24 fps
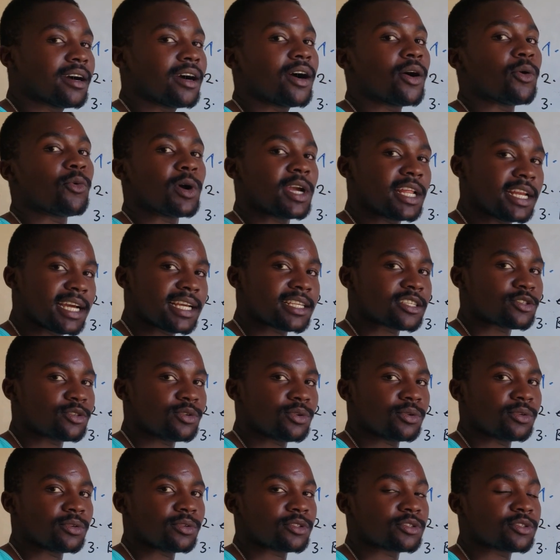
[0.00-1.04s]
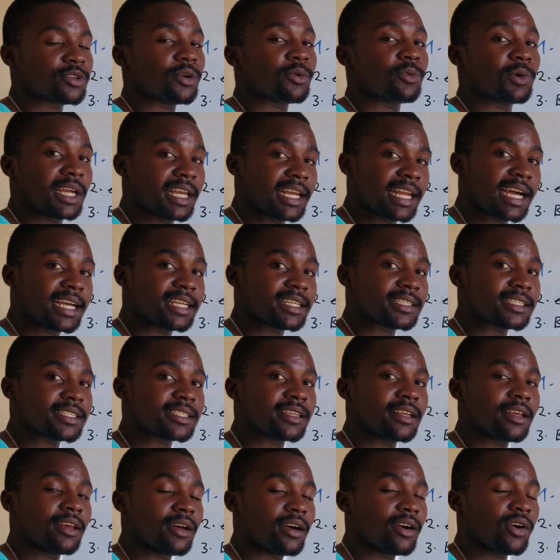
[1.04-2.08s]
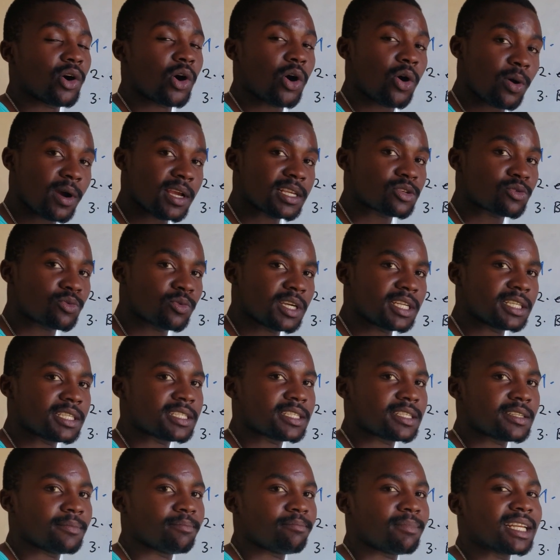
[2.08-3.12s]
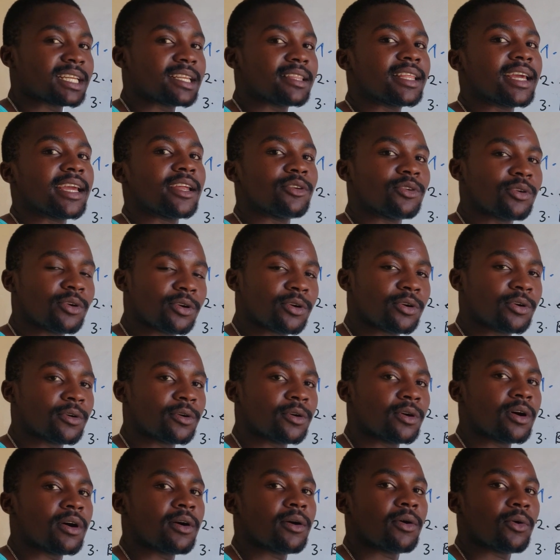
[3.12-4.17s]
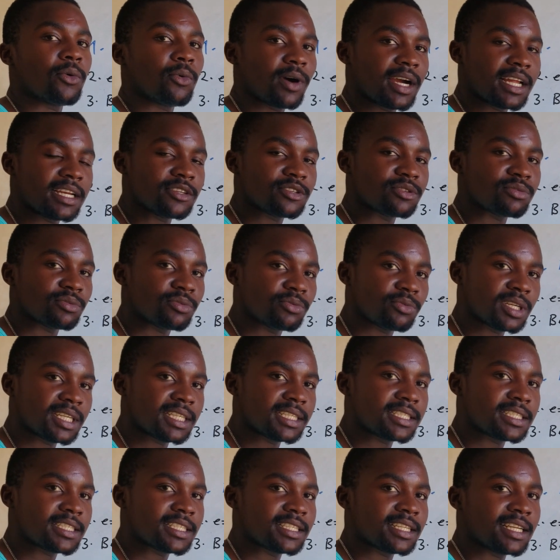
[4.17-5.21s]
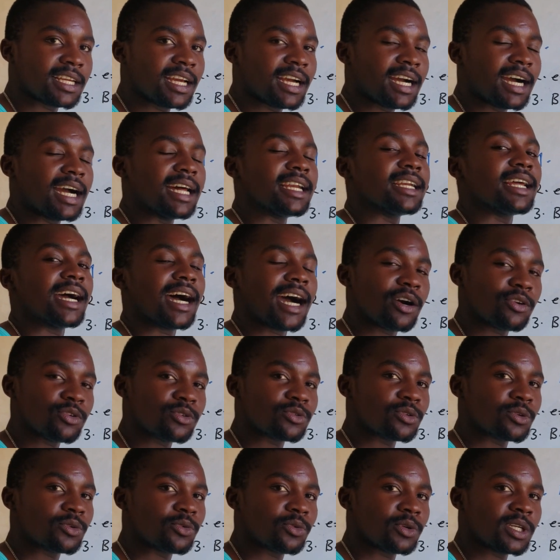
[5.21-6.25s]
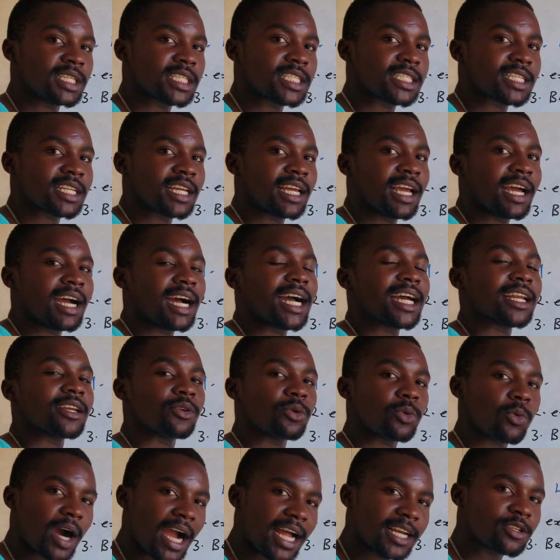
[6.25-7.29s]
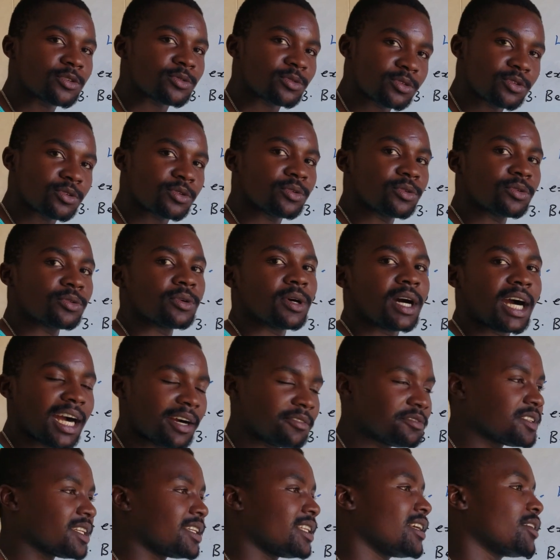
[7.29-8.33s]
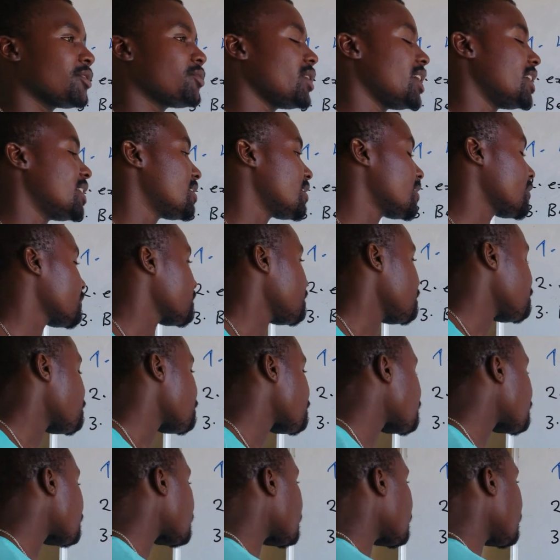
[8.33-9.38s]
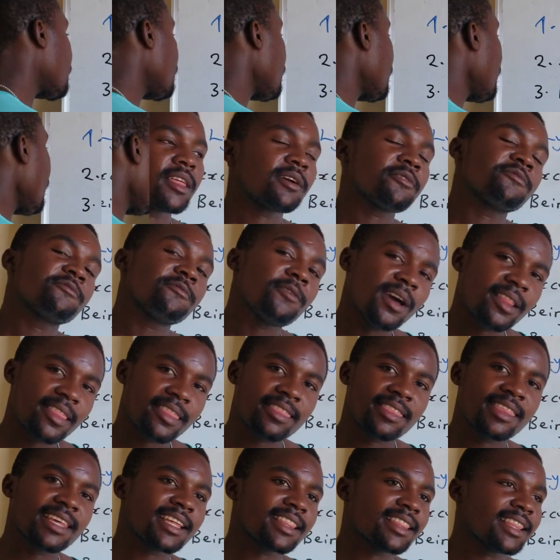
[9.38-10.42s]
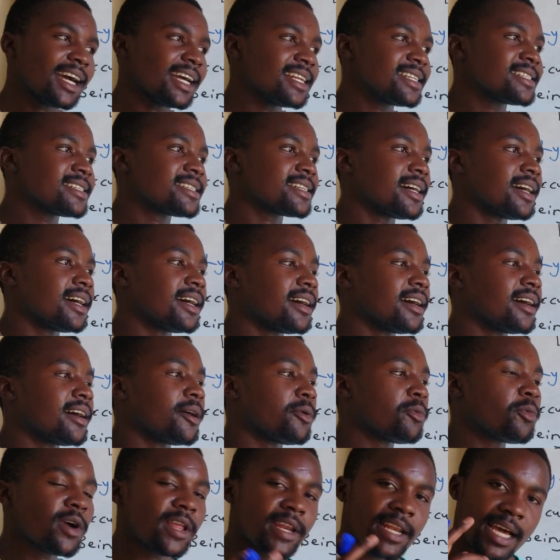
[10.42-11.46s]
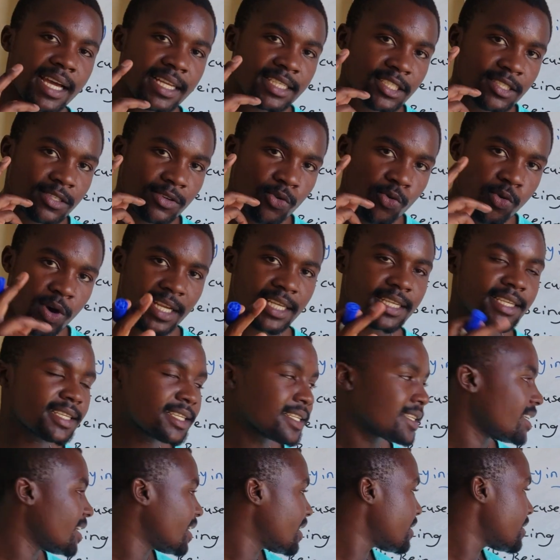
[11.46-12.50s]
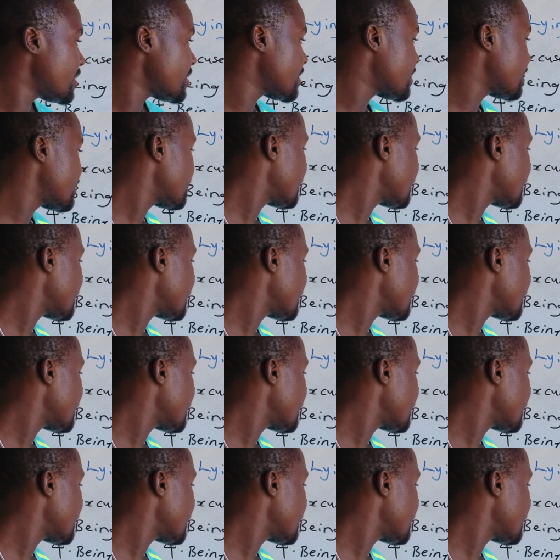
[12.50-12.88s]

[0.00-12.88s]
winners do. So winners always quit, but they know when to quit and how to quit and what to do after they quit. The first thing that winners quit is